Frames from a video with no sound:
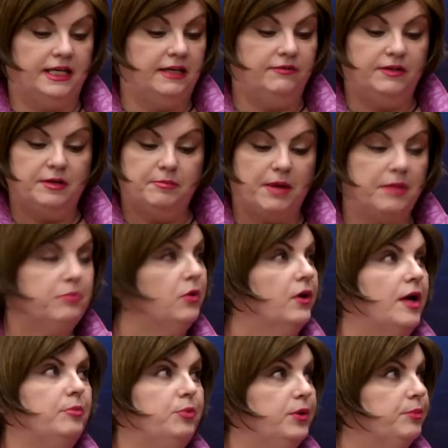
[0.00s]
even in my book,
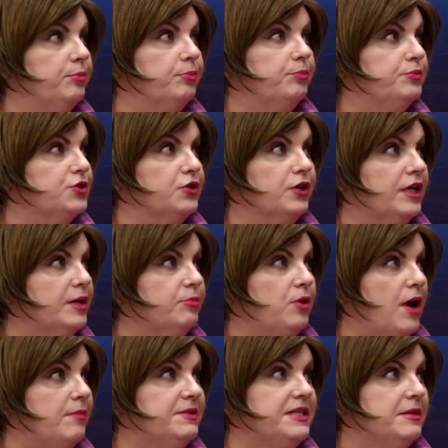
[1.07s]
I put journaling
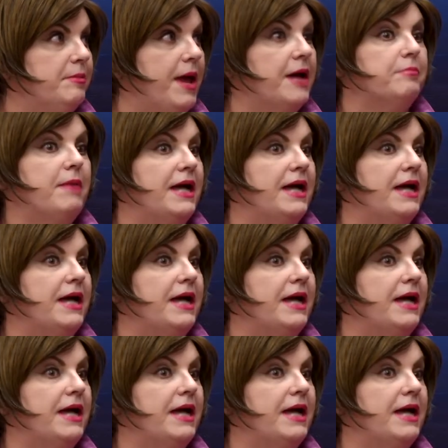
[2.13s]
prompts in the back.